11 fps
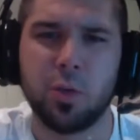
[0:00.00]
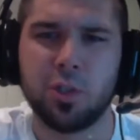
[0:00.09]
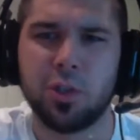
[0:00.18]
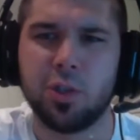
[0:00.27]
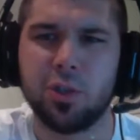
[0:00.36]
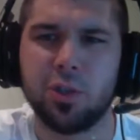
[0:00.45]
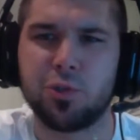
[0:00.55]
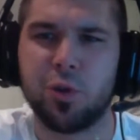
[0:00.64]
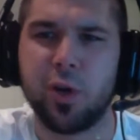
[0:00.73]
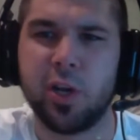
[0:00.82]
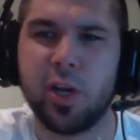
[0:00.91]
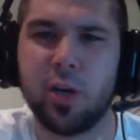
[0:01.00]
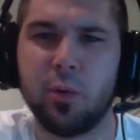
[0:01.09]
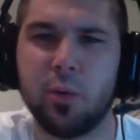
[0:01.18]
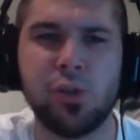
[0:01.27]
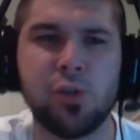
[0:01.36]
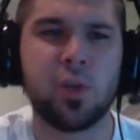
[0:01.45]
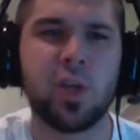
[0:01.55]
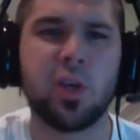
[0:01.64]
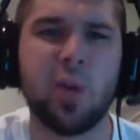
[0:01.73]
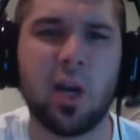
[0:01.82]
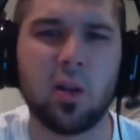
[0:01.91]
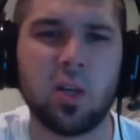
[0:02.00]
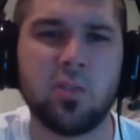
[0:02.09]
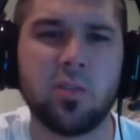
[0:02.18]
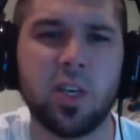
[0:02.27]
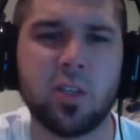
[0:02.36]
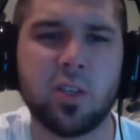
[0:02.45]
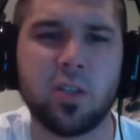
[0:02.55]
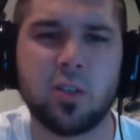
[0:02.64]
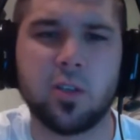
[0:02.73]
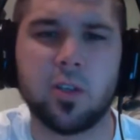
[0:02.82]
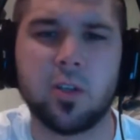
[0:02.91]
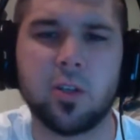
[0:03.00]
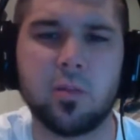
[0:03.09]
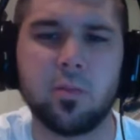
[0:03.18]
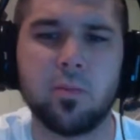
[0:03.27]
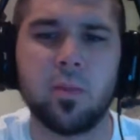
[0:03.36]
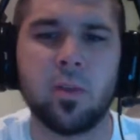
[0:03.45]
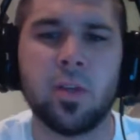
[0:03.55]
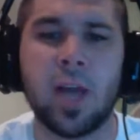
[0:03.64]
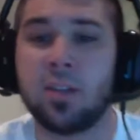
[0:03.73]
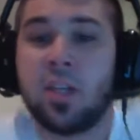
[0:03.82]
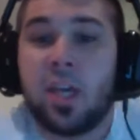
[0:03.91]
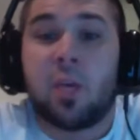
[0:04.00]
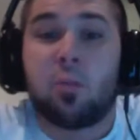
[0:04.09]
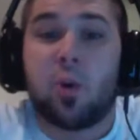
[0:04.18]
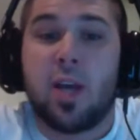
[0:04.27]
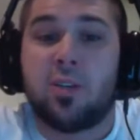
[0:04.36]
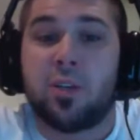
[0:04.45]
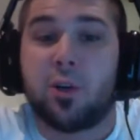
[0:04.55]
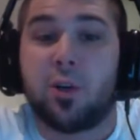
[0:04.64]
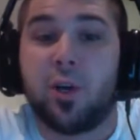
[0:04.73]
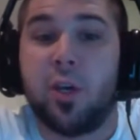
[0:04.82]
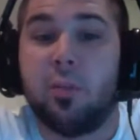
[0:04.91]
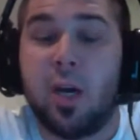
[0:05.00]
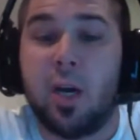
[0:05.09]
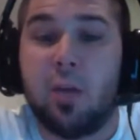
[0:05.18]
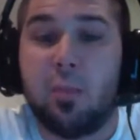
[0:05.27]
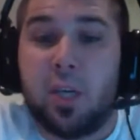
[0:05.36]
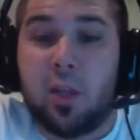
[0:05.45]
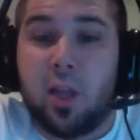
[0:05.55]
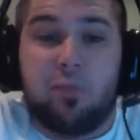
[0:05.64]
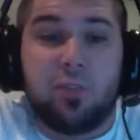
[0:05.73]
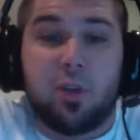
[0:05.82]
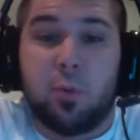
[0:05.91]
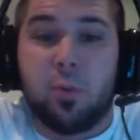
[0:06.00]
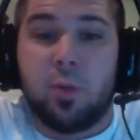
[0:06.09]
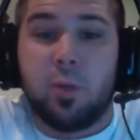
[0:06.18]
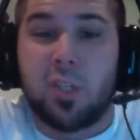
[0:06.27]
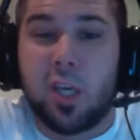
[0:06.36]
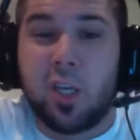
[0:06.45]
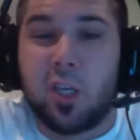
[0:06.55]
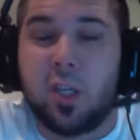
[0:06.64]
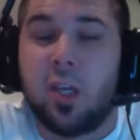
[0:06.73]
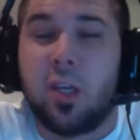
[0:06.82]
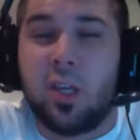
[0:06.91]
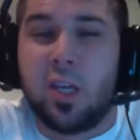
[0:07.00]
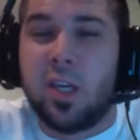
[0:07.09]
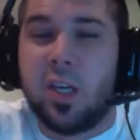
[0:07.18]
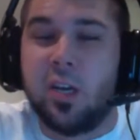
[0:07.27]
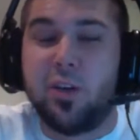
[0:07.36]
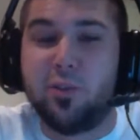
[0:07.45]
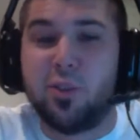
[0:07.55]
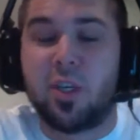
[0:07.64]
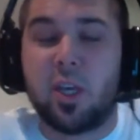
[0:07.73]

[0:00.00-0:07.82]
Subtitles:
in Detroit. What did you think about Las Vegas either not taking Mrazek or him being left open to be taken, and then Nosek